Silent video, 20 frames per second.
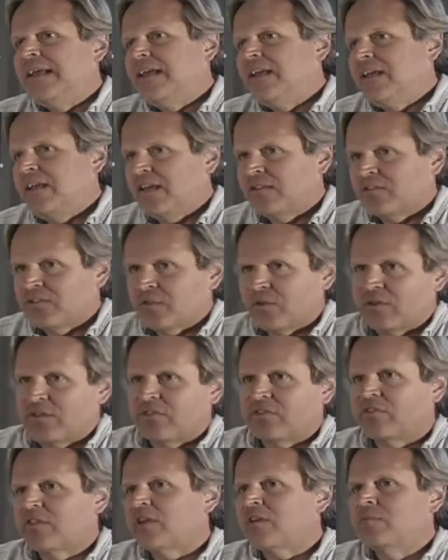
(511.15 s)
it sort of
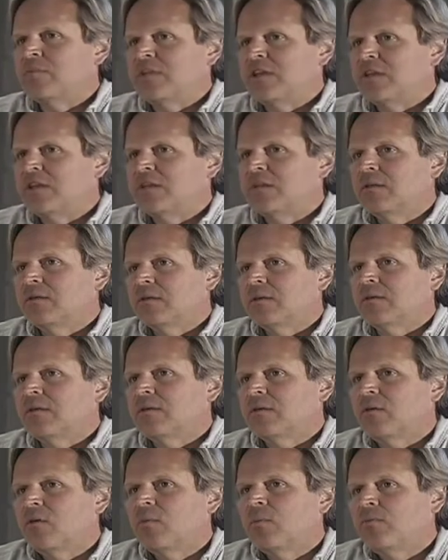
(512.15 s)
sucked me in
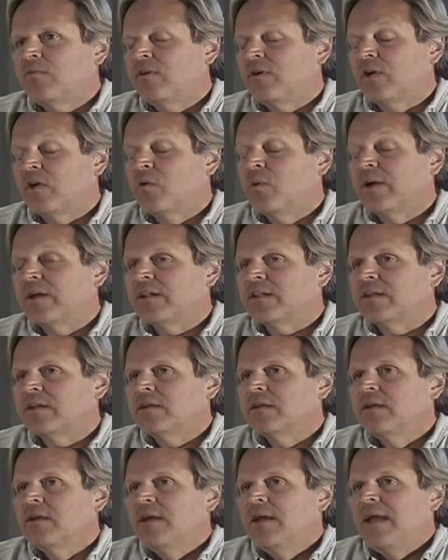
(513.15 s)
very quickly.